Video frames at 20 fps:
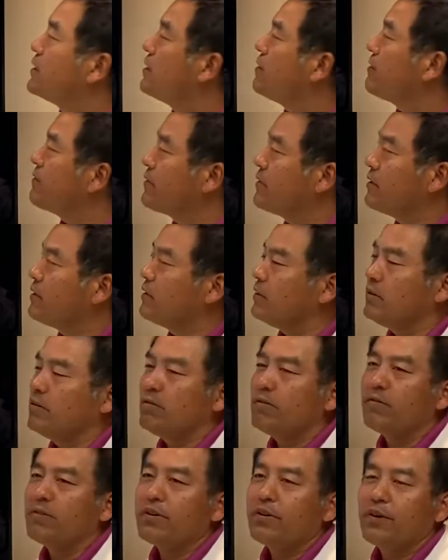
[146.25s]
of the
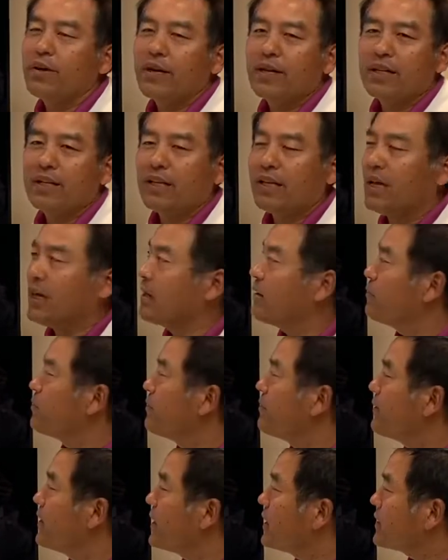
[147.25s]
overreactive gag
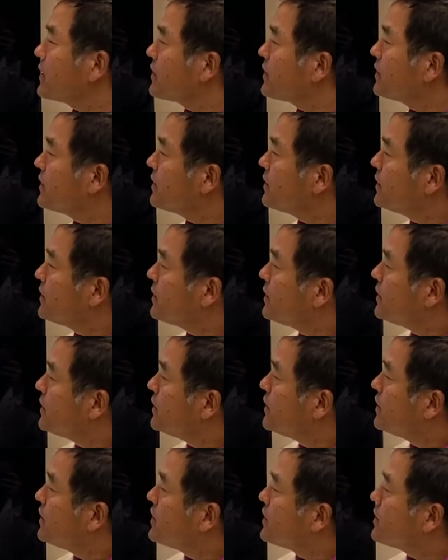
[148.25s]
reflex.
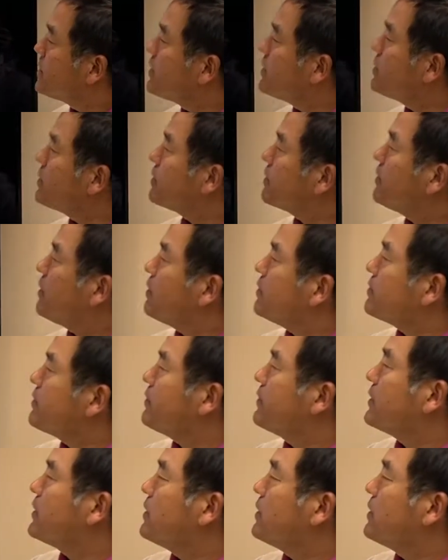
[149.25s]
Since the cause of